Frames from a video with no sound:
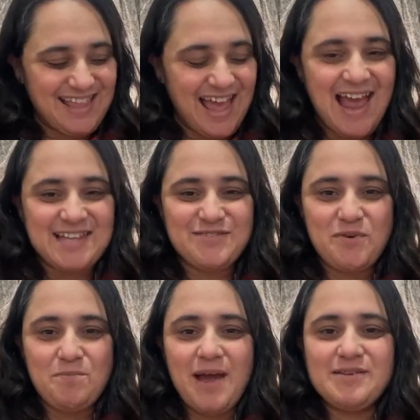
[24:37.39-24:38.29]
the hands
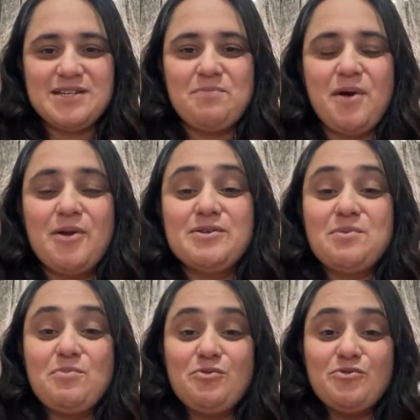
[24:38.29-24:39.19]
from mountain pose
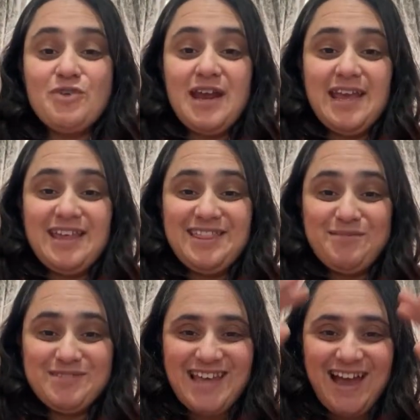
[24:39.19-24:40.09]
and bring
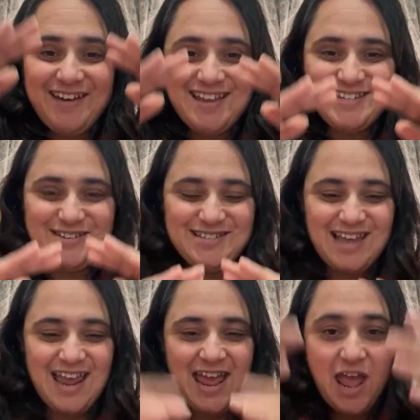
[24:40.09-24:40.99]
them down as you
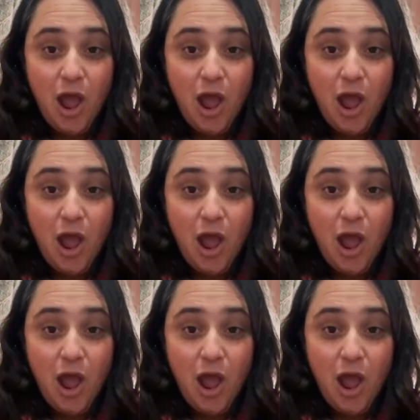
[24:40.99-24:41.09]
say it,